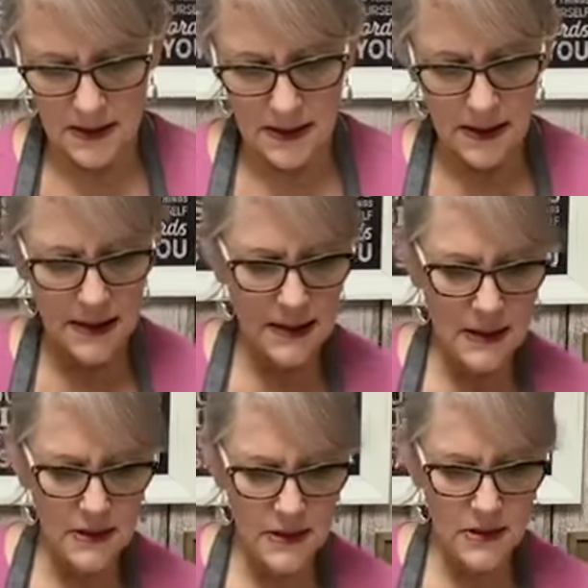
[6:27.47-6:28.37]
I think
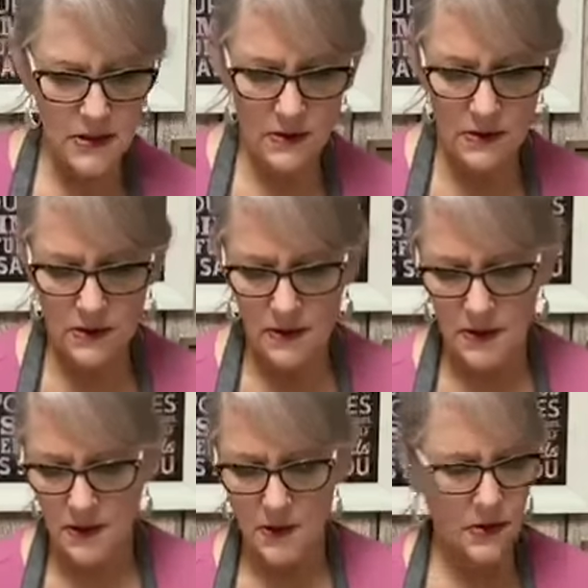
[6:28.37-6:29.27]
I'll just do the
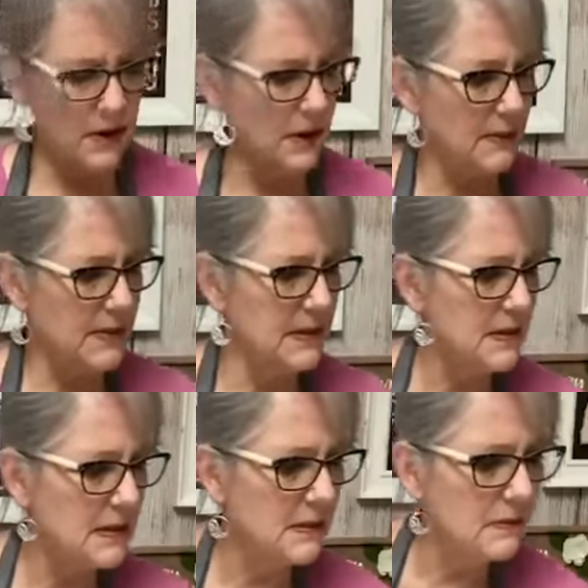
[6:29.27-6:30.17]

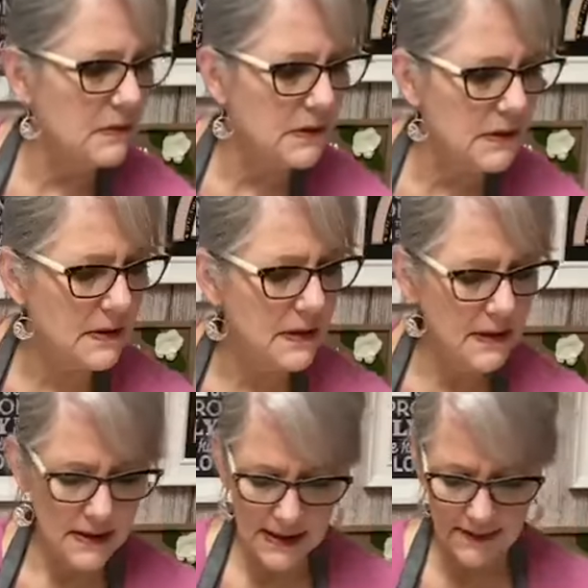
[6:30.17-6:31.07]
eucalyptus.
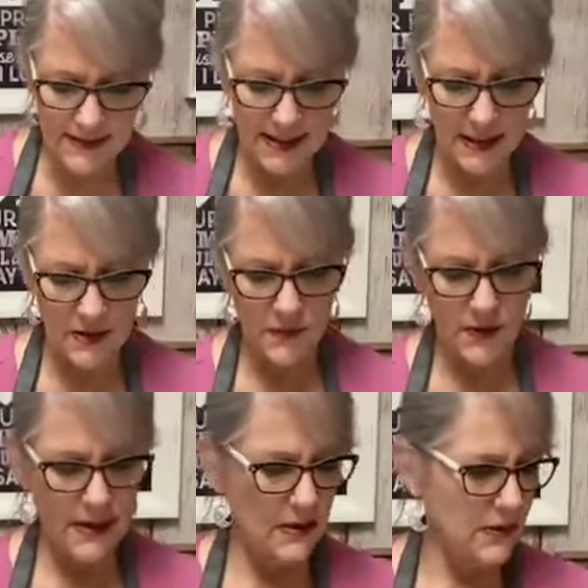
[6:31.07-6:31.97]
Save sage for
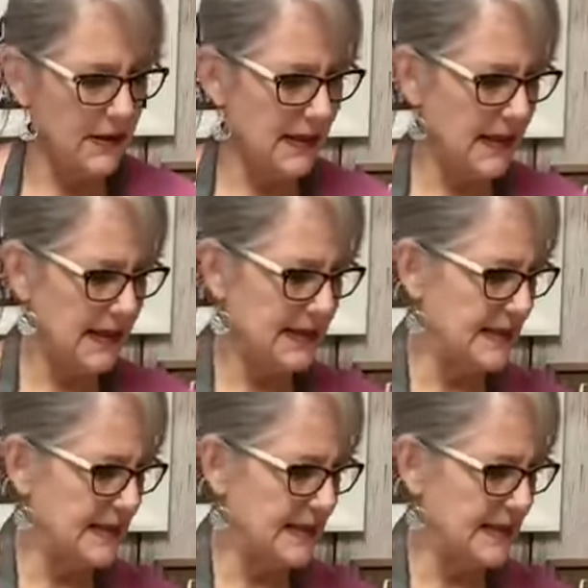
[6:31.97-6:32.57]
another day.